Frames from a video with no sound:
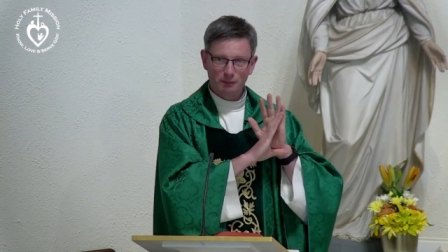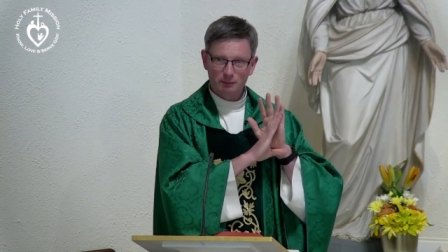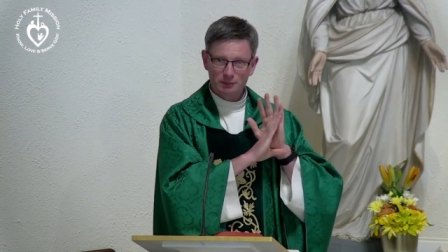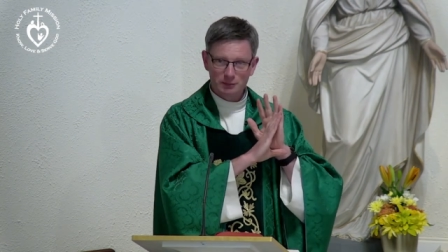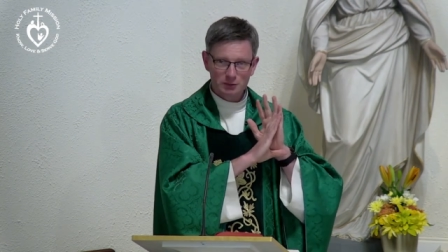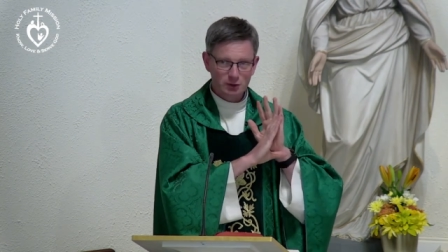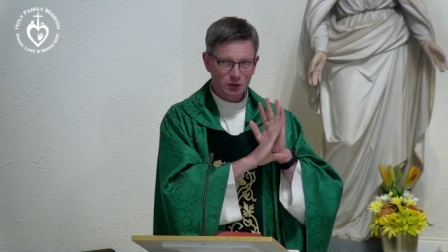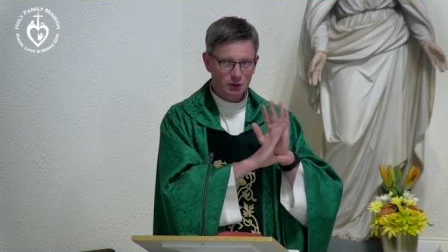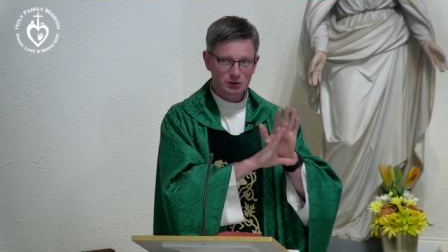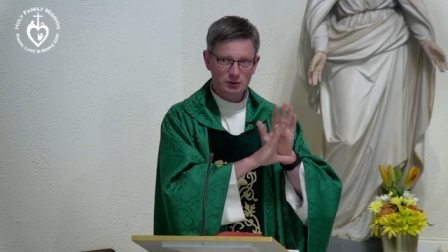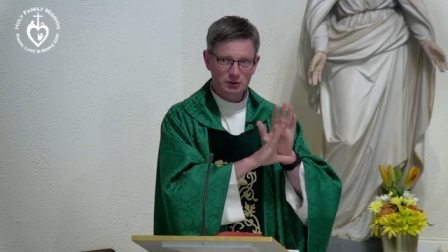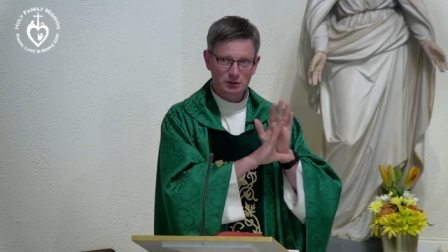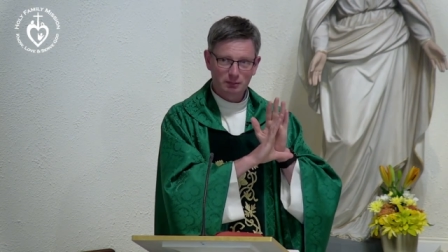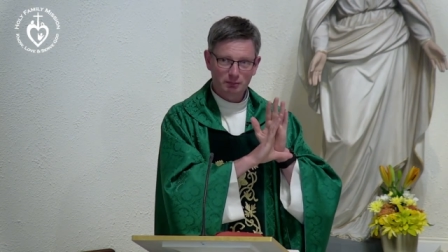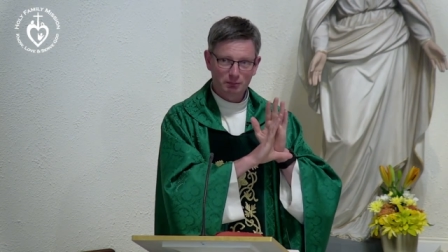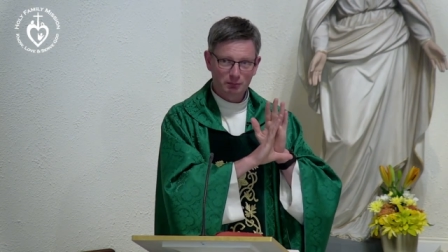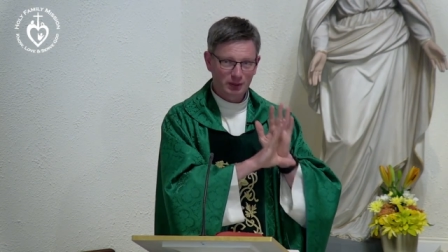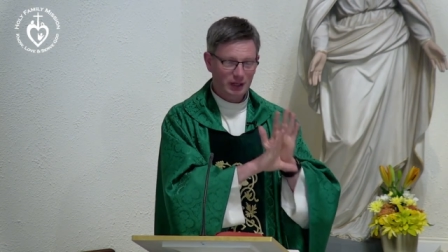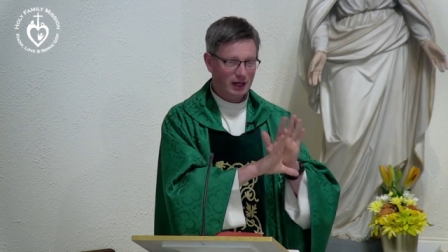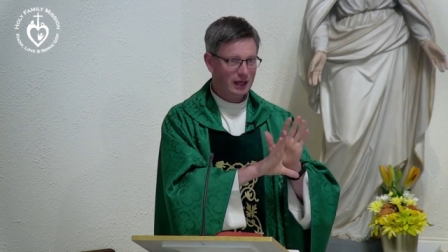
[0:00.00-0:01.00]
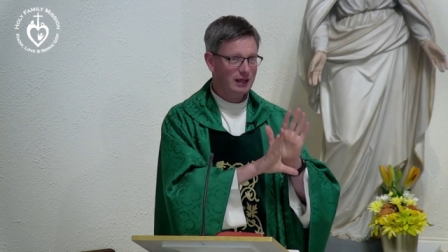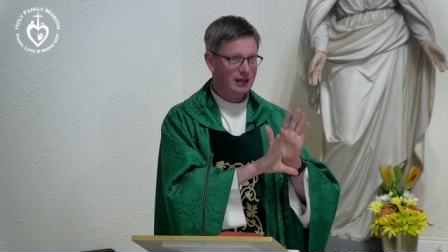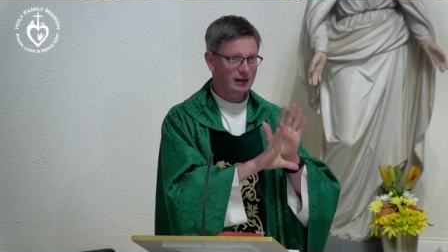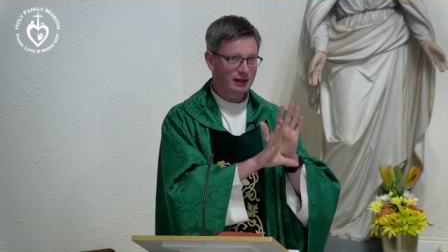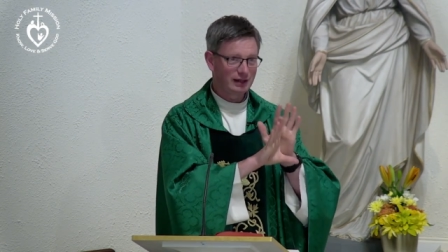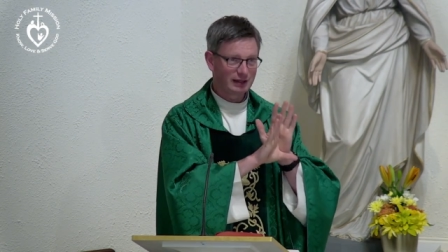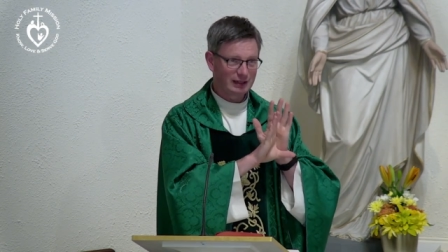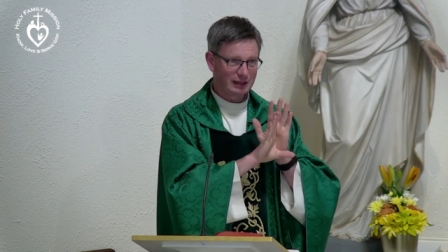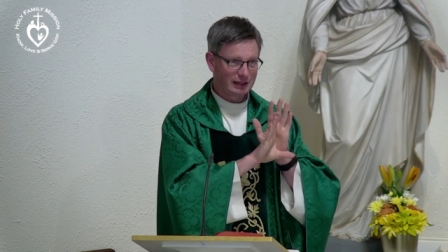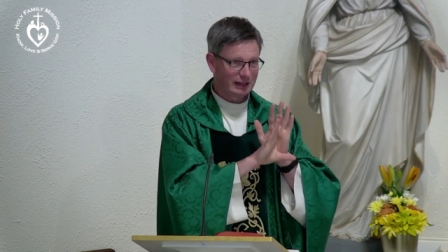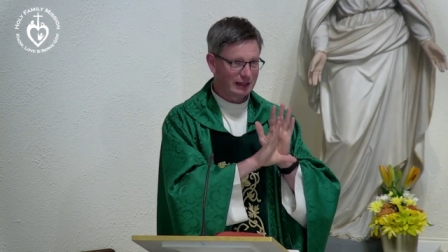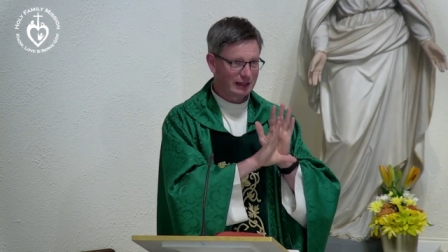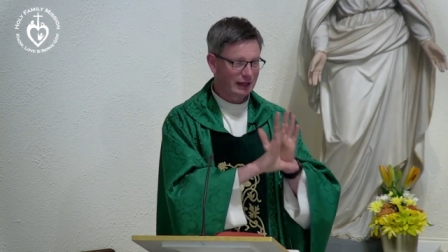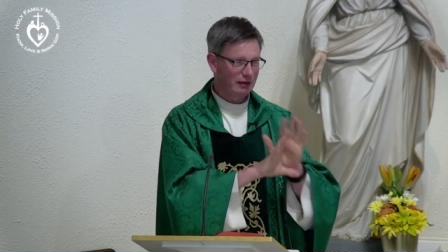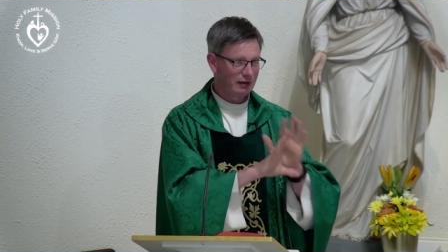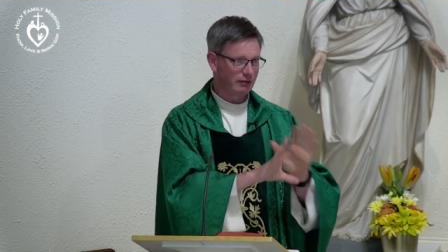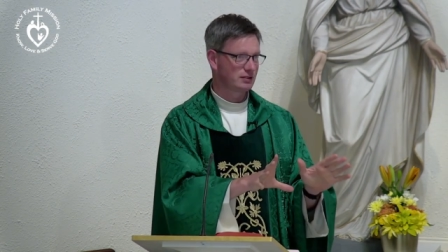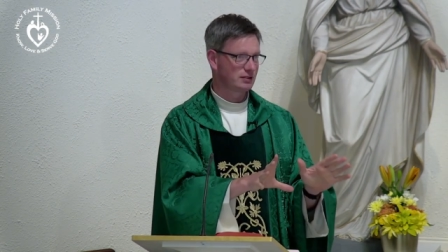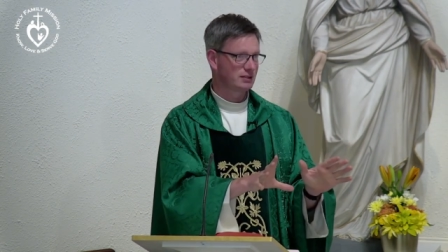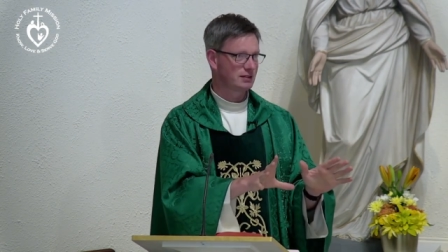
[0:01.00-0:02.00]
just plain
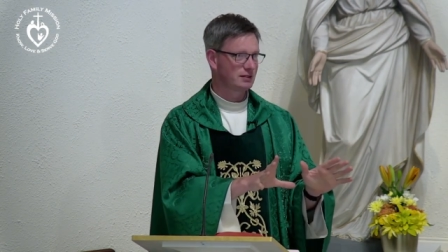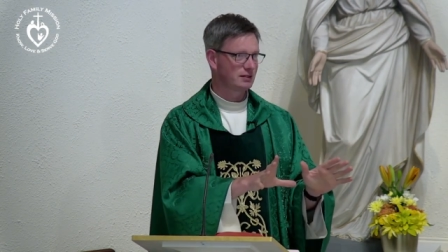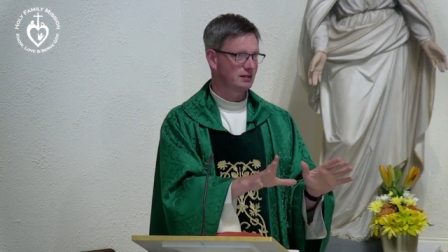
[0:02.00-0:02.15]
gifts